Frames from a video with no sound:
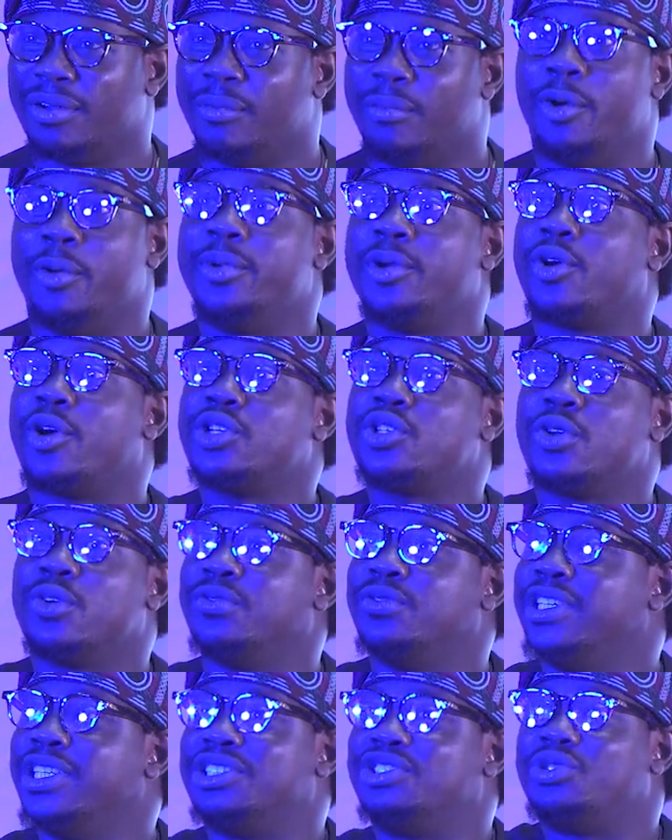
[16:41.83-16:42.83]
But because
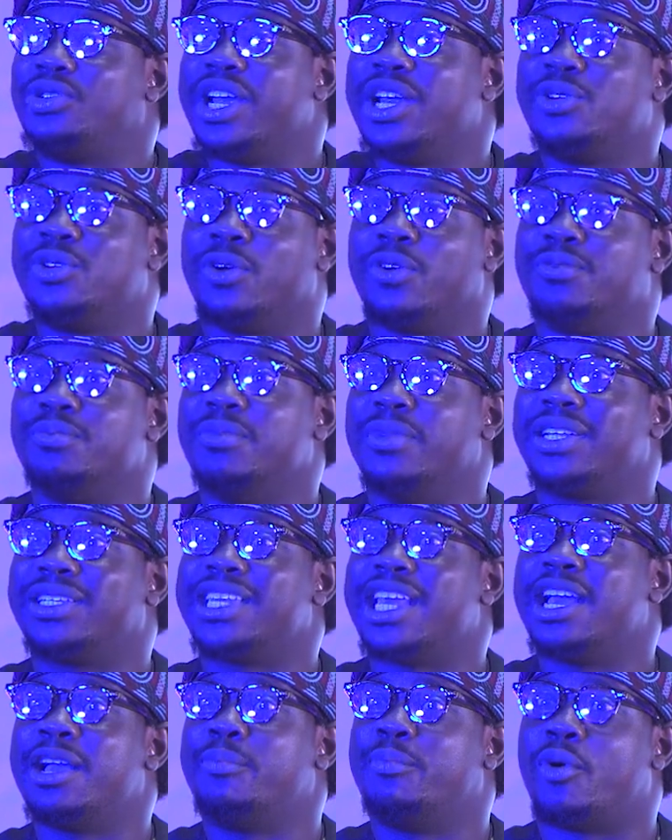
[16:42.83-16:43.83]
of the trend of
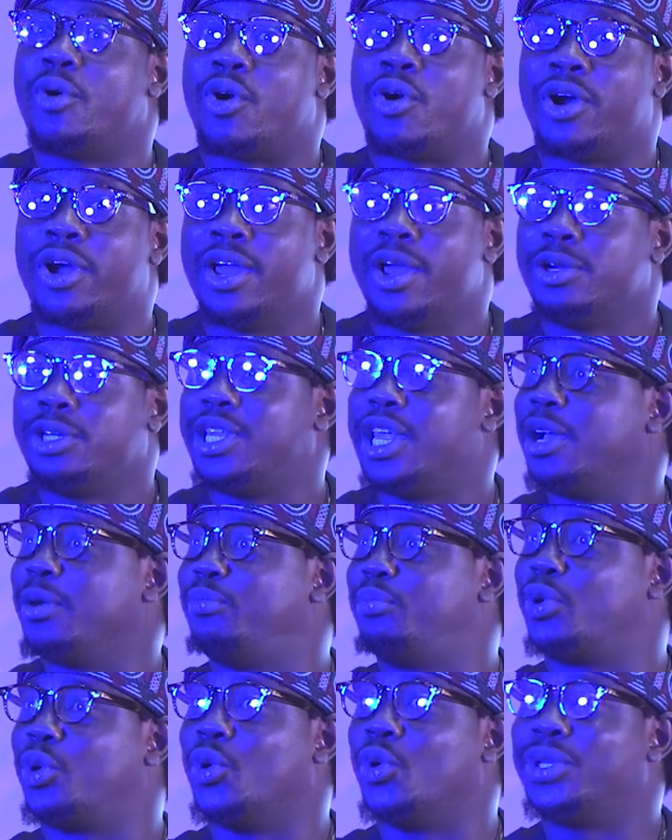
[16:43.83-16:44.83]
tech bro,
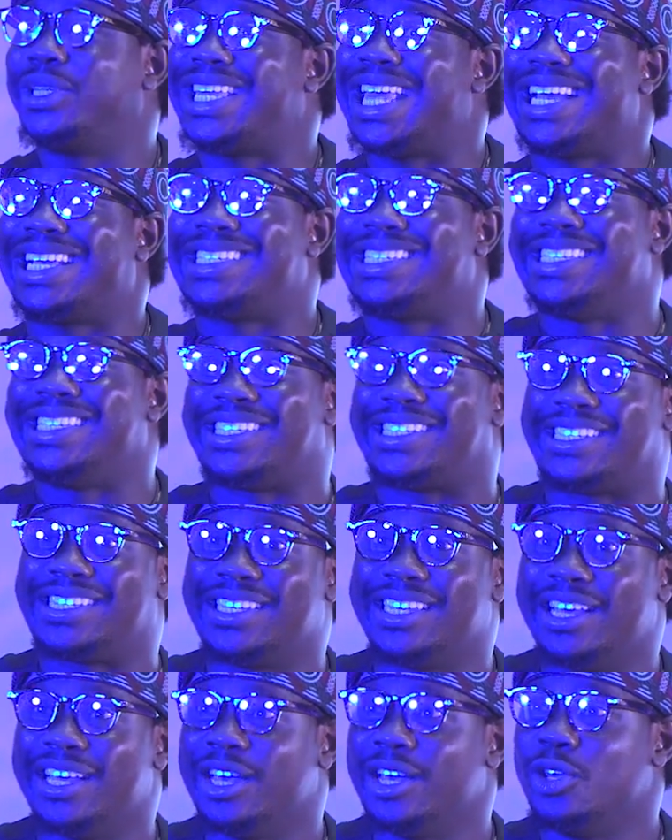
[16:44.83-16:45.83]
tech
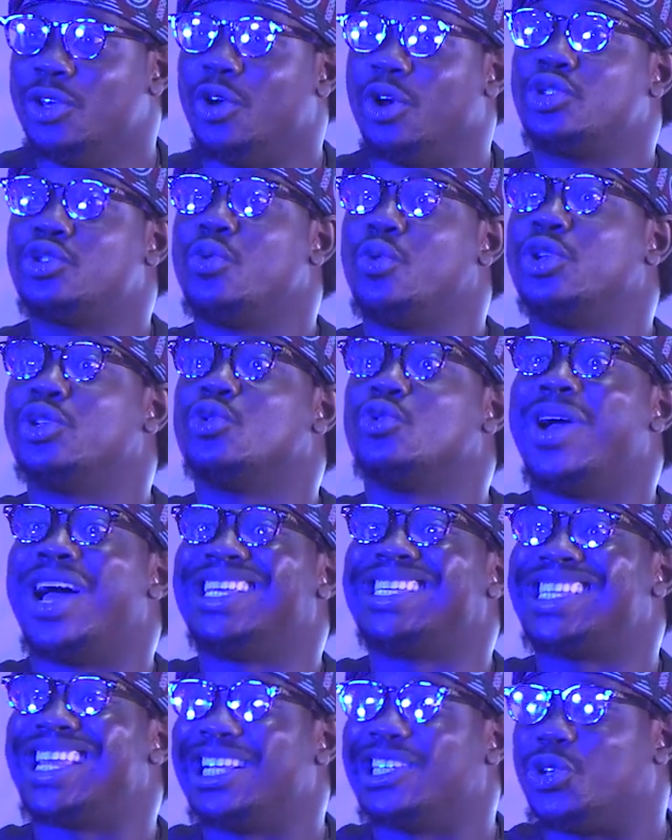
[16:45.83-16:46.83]
sis, you also want to go
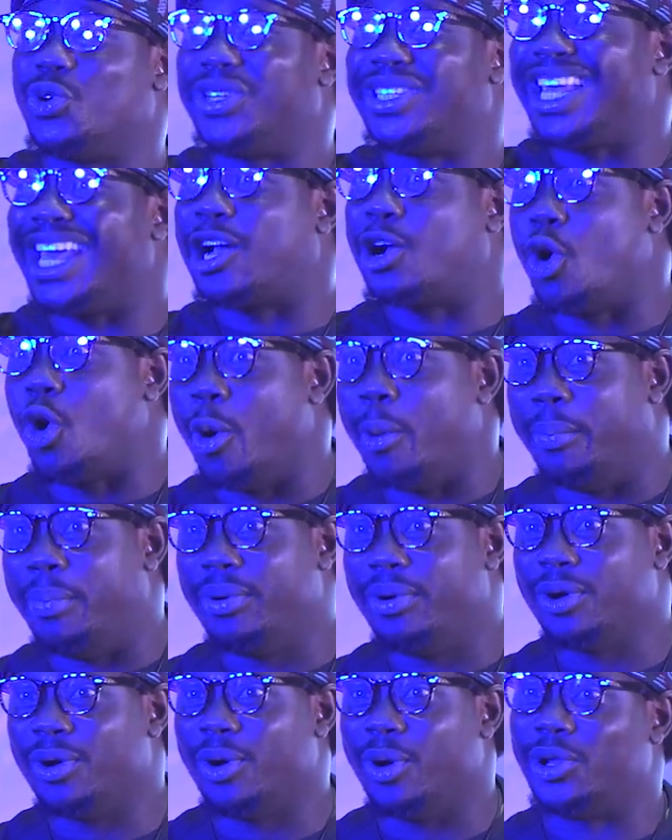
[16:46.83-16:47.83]
and start your tech hub
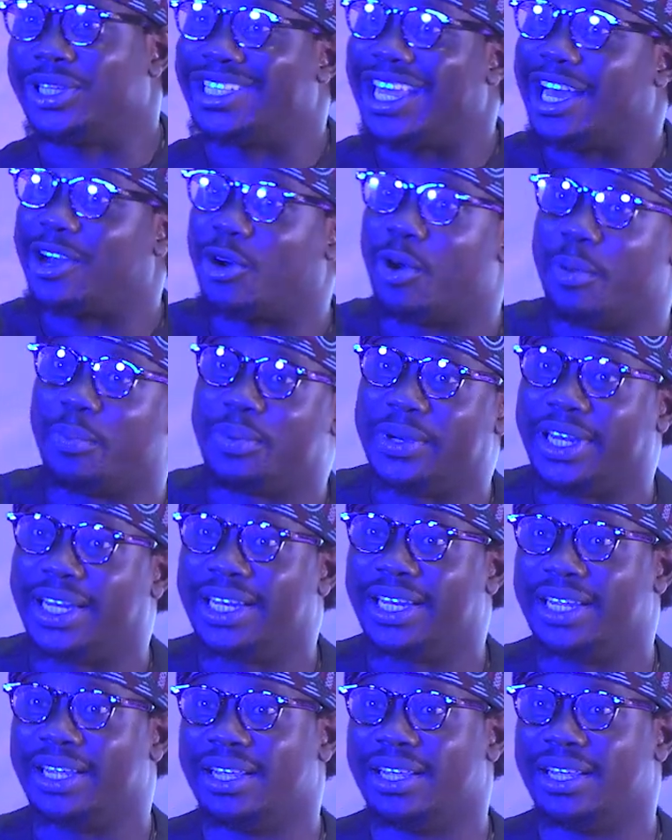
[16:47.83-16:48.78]
or tech company.